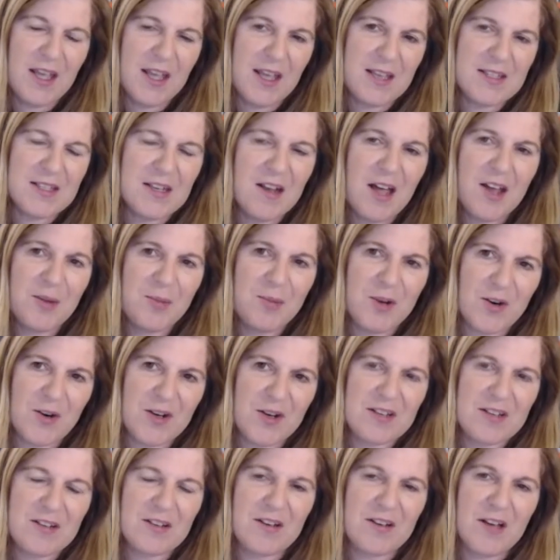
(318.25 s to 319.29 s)
as a non
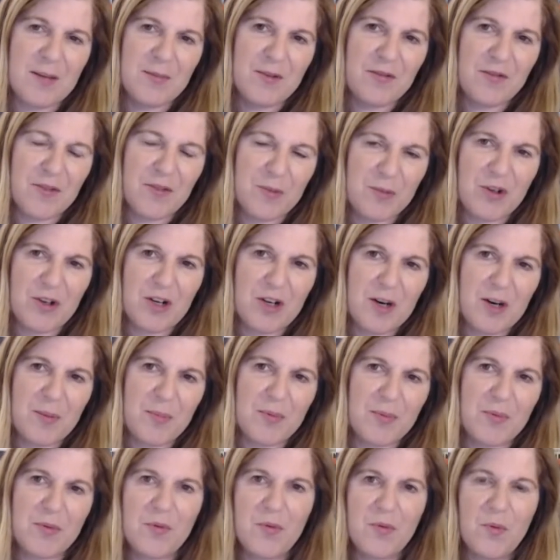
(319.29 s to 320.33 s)
American coming from Europe,